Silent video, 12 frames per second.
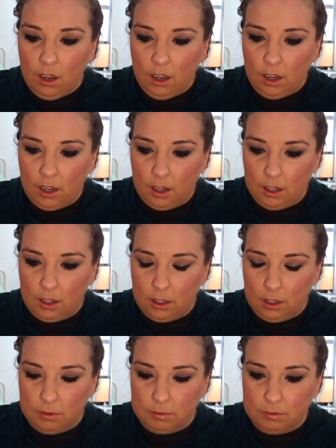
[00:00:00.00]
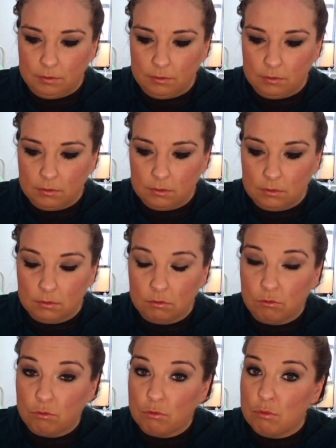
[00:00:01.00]
um,
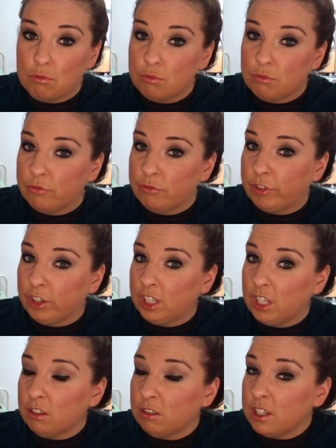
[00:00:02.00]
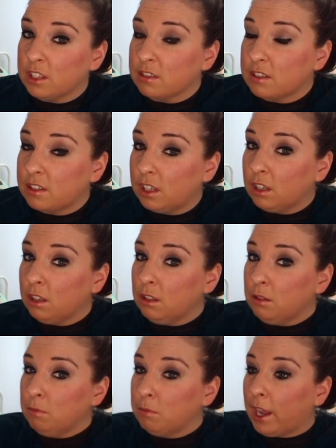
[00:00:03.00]
Valyrian
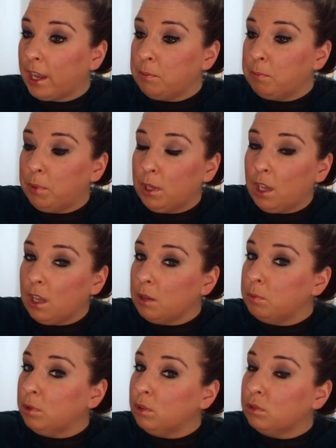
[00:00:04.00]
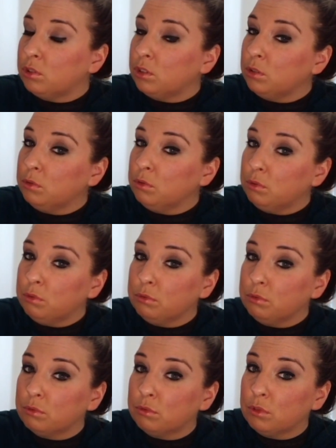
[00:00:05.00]
Steel might be able
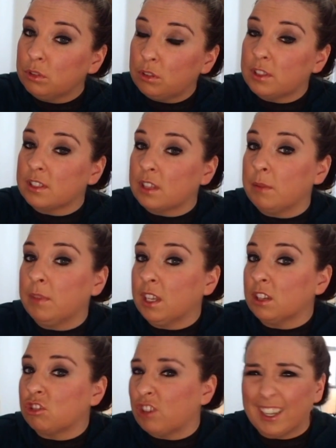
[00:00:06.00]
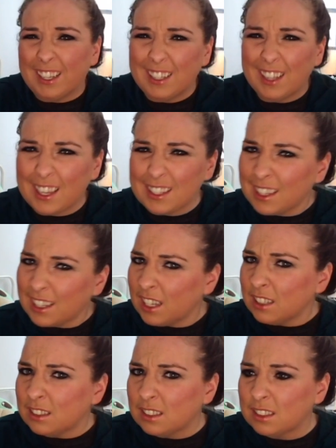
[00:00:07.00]
to do the same thing at Dragon Glass, I
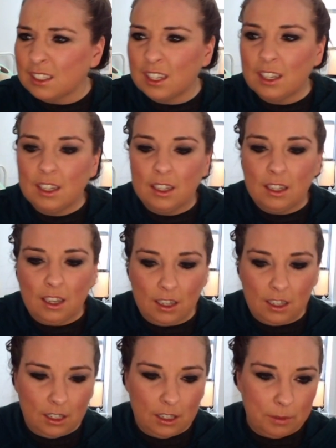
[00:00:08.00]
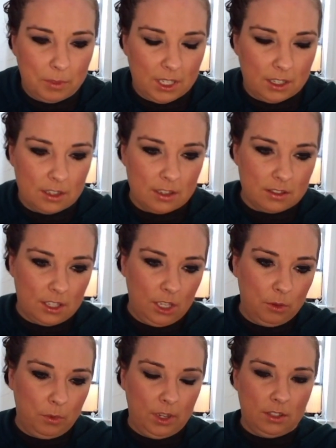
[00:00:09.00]
guess. Uh, because
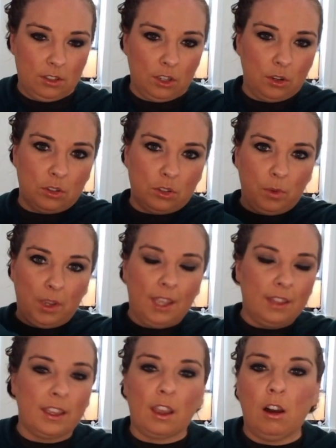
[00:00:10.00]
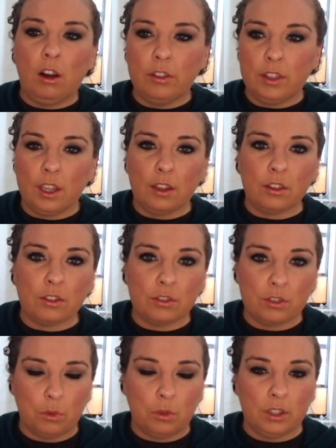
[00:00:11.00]
he went to go swing it, and like all the other
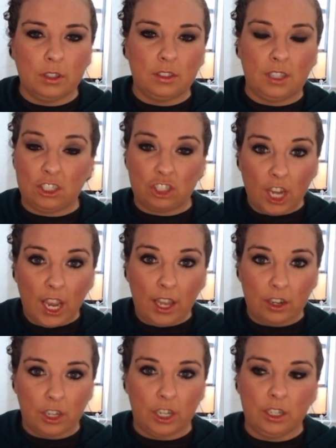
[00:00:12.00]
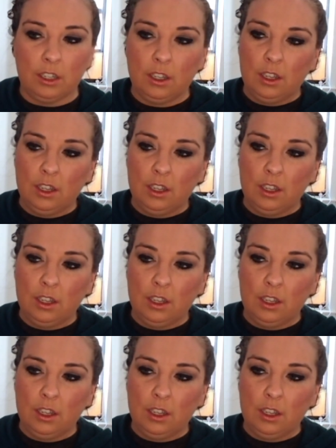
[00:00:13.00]
swords got shattered.